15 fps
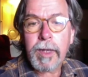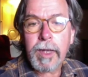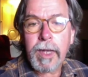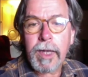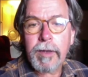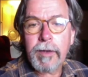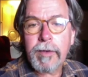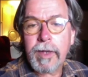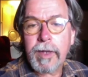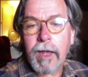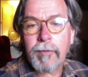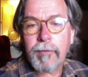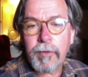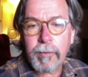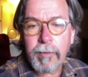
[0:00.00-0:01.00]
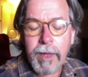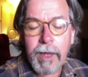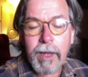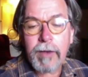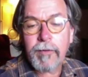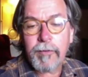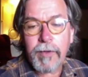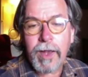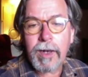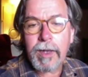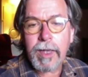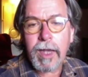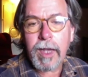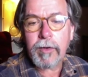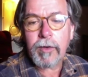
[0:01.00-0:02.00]
And yeah, from there it fell
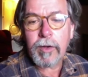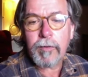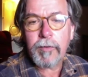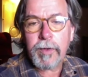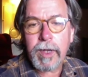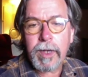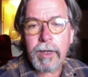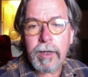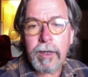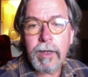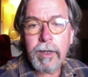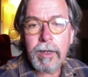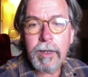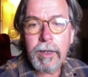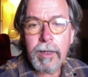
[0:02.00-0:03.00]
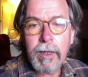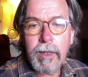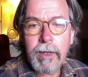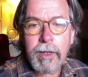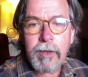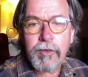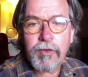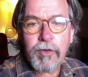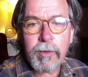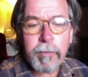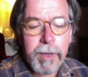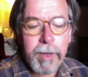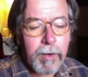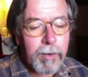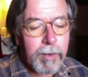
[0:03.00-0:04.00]
kind of in
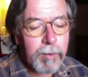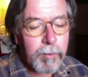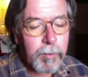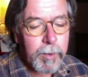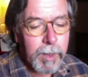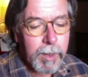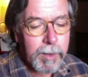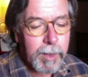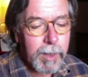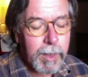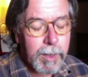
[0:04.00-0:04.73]
disrepair, and we are dealing